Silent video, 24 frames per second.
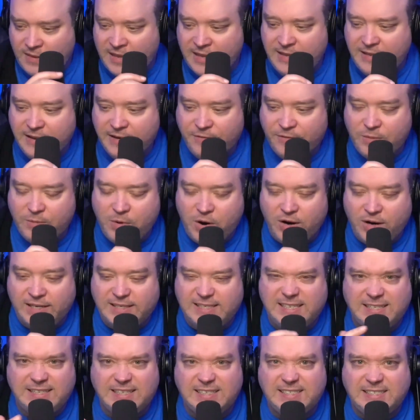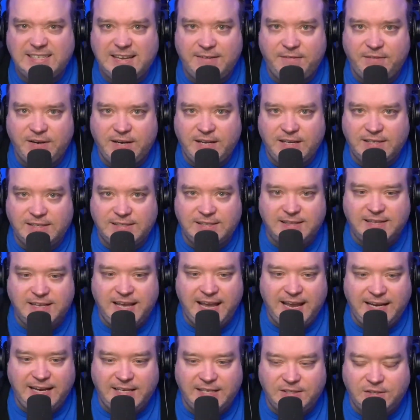in different markets in the 70s and the
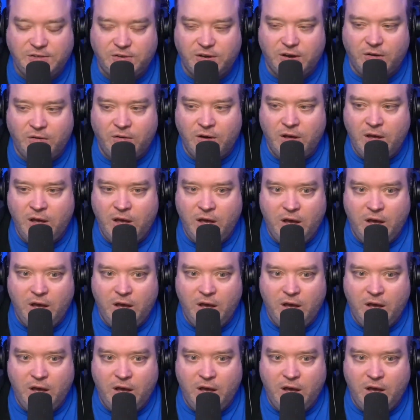80s, and you go,